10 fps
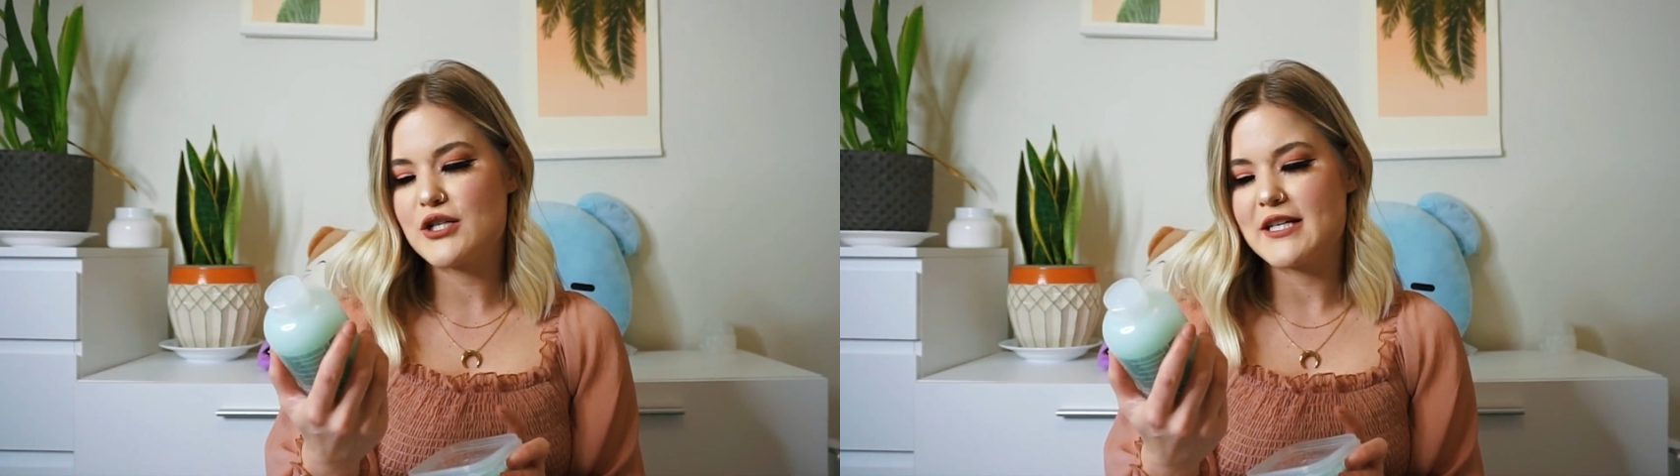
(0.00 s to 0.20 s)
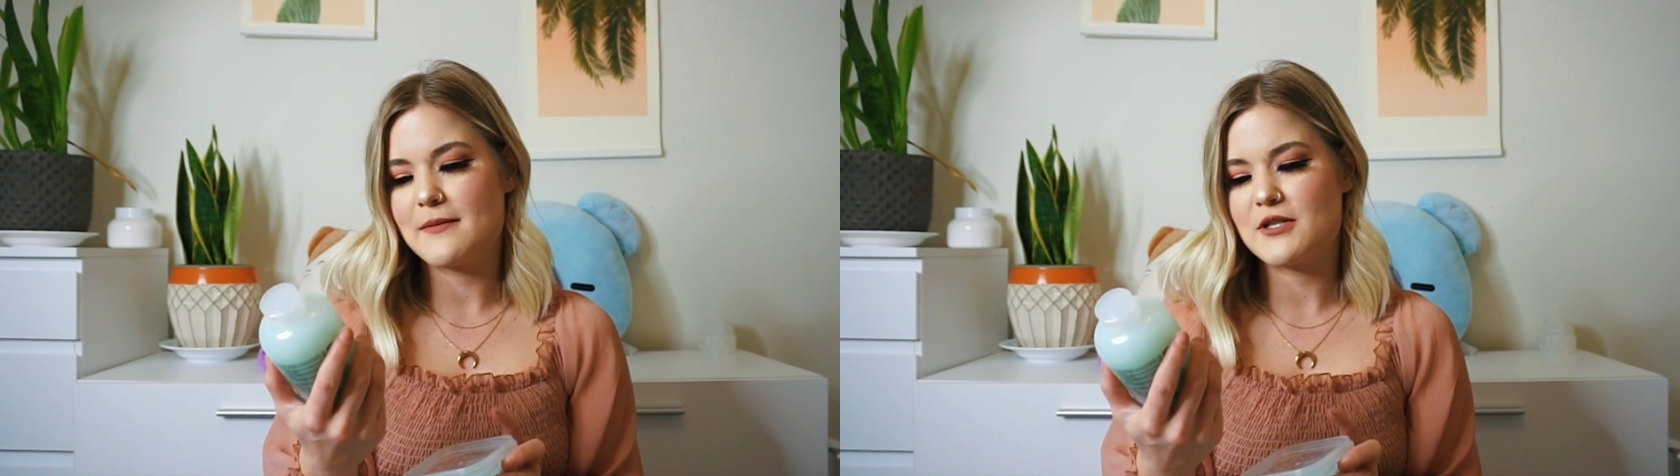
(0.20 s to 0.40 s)

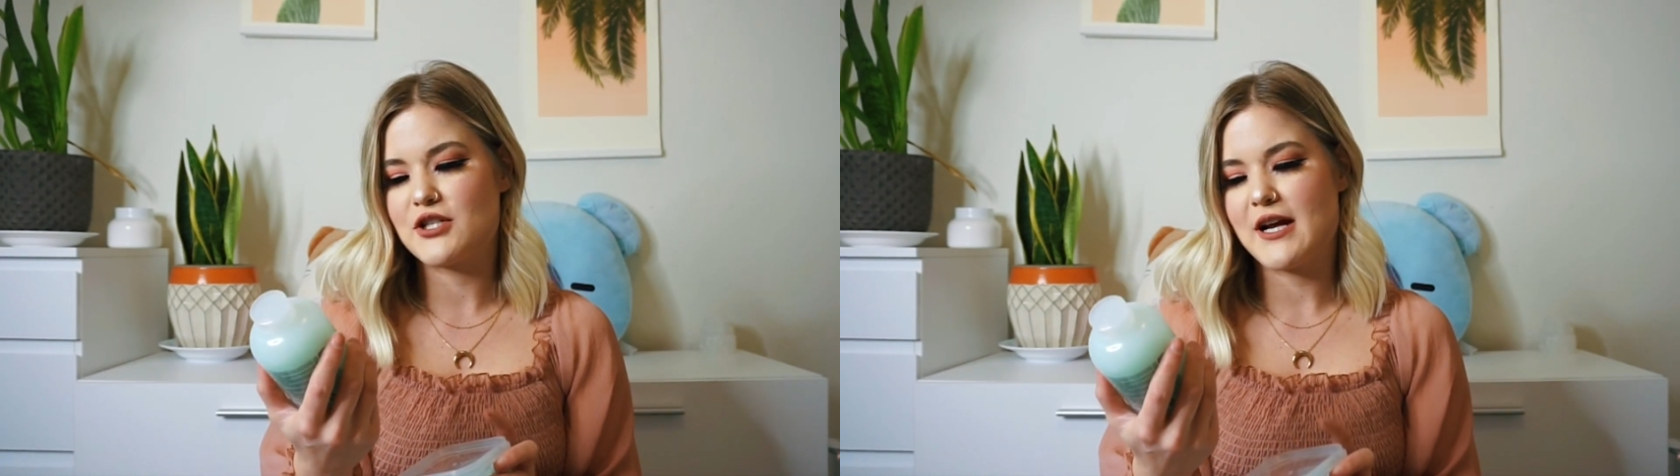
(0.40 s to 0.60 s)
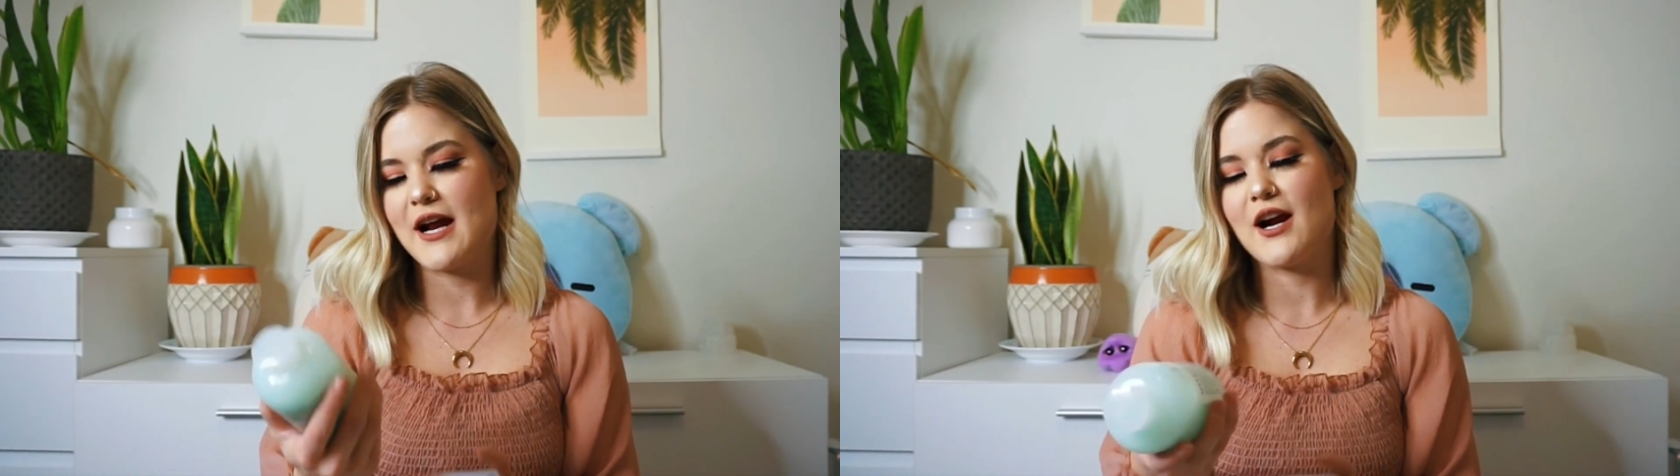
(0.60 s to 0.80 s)

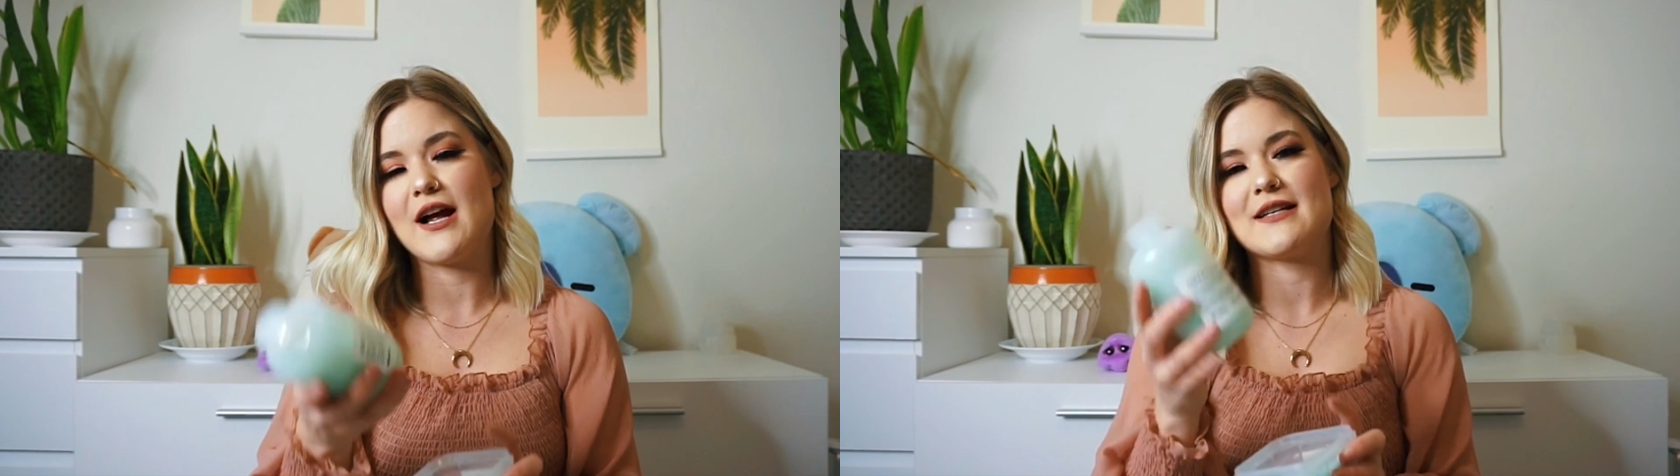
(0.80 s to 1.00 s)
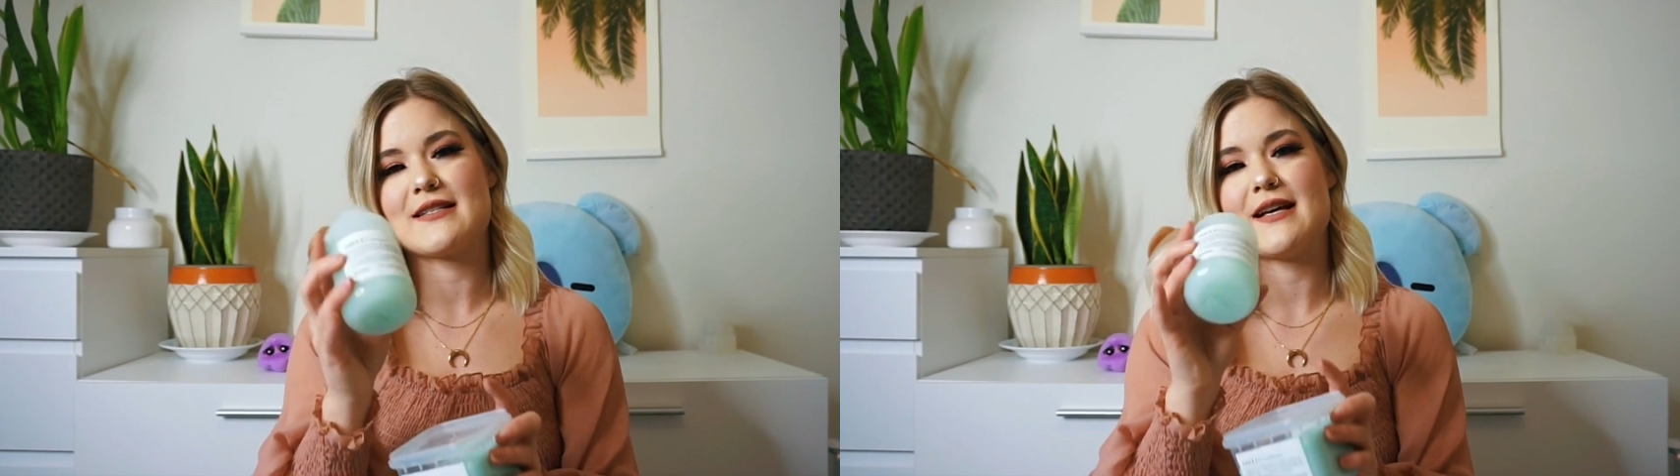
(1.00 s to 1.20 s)
damaged hair
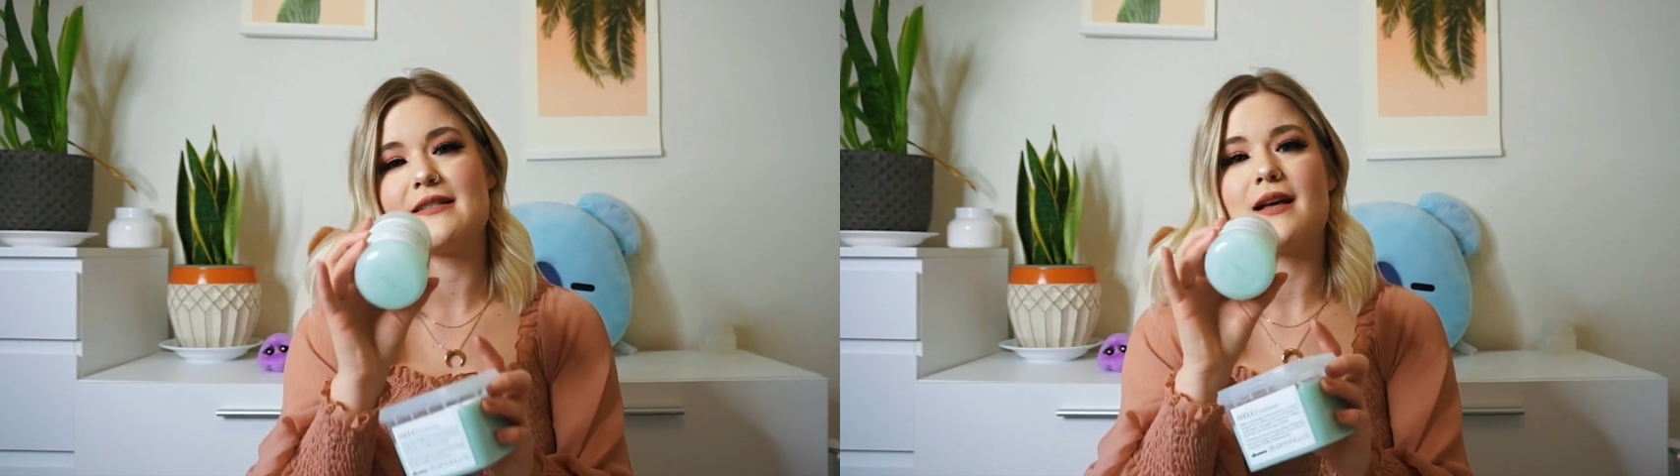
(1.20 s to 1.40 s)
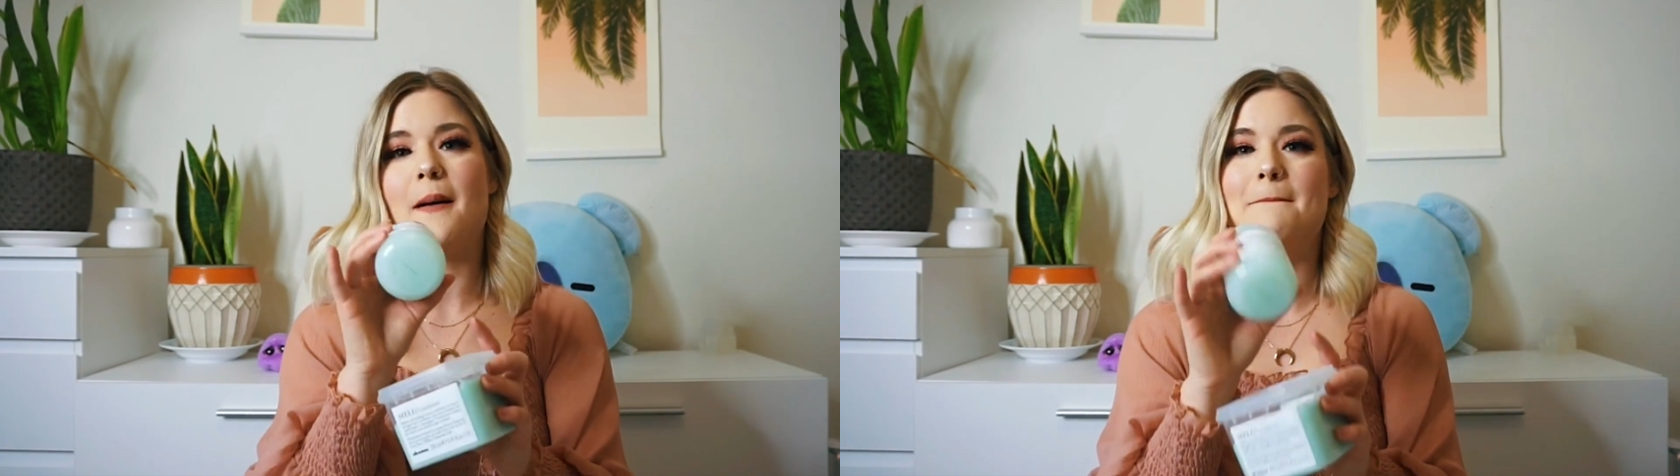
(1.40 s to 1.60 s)
and it
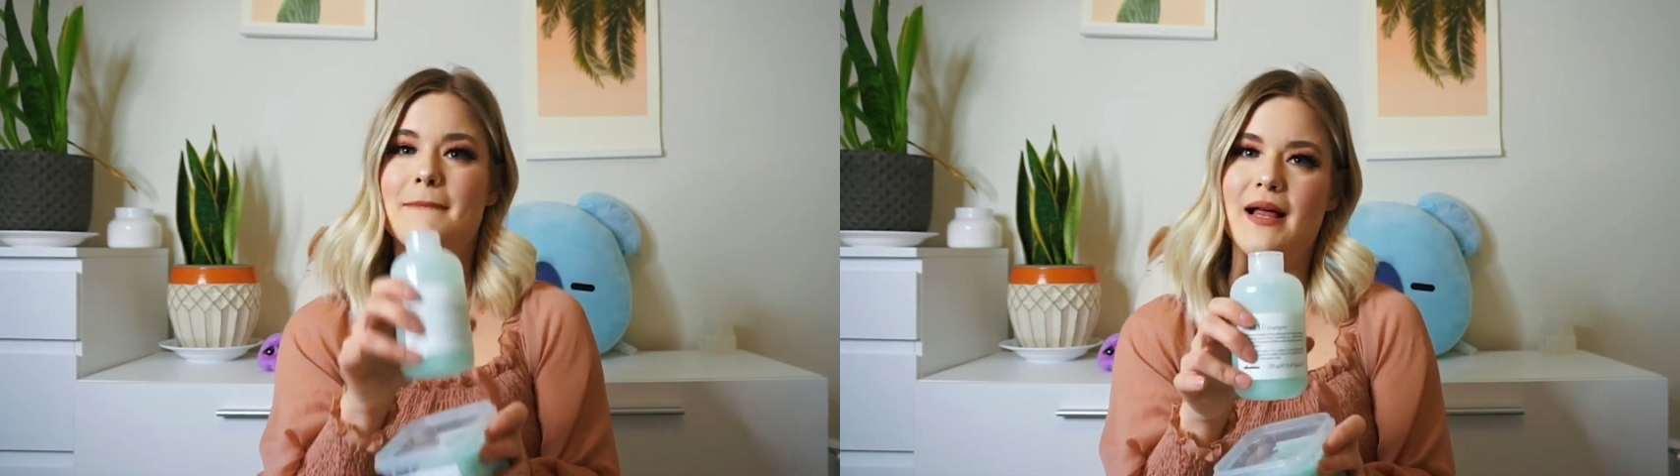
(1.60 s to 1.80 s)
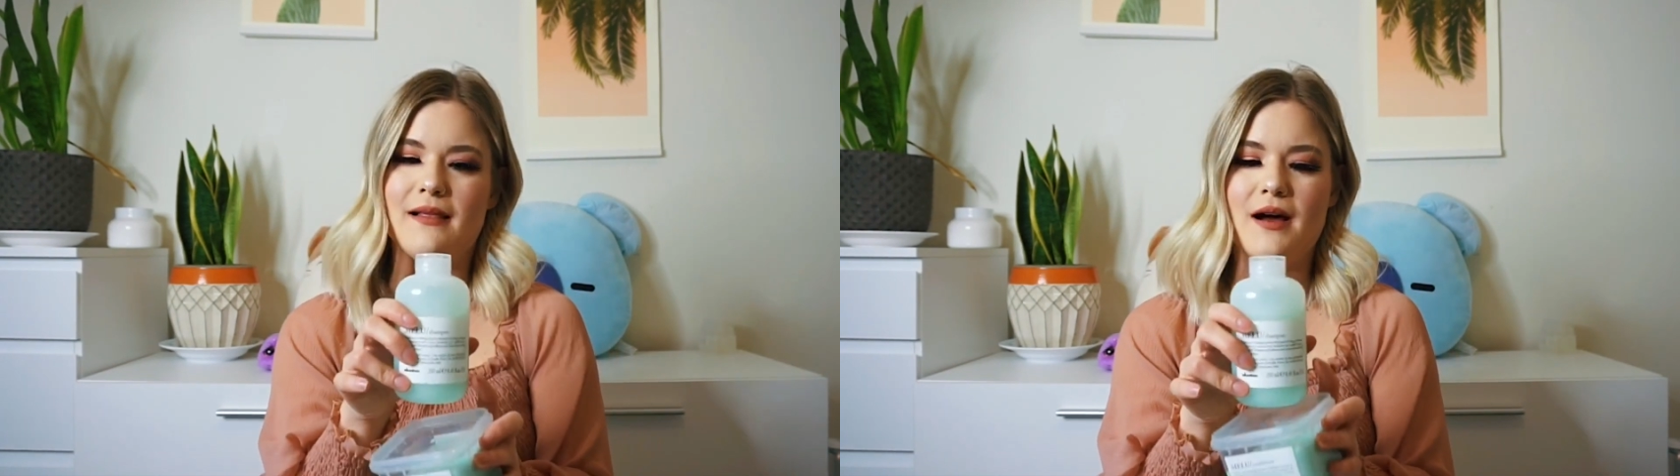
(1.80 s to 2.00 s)
says
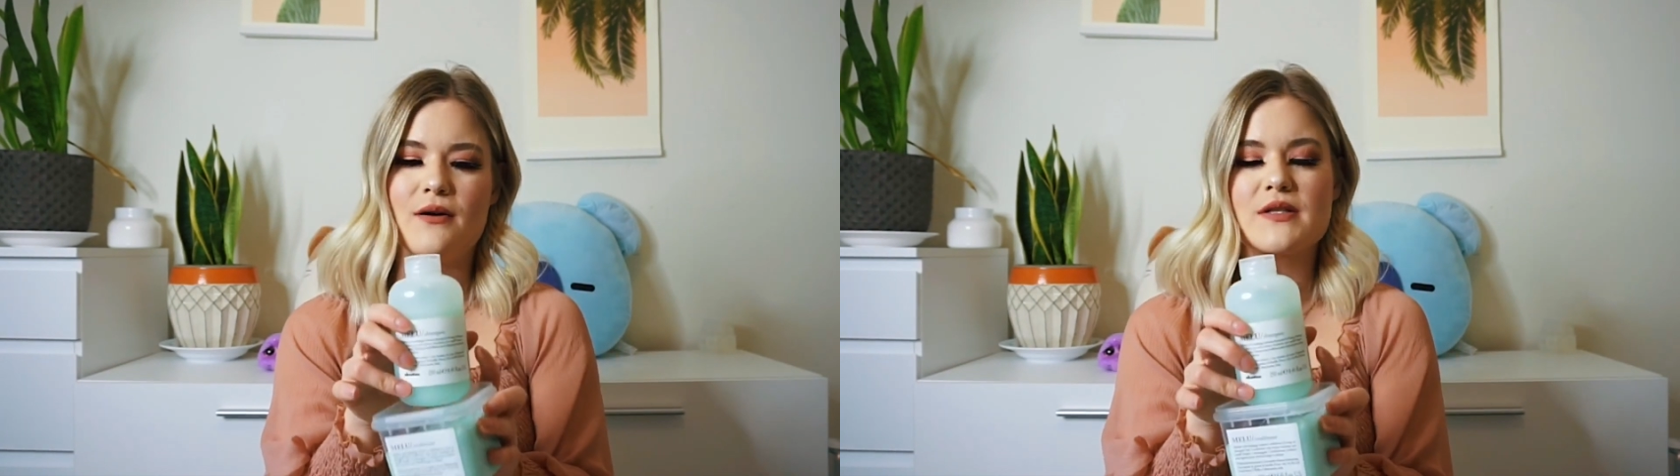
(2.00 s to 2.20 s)
Melu.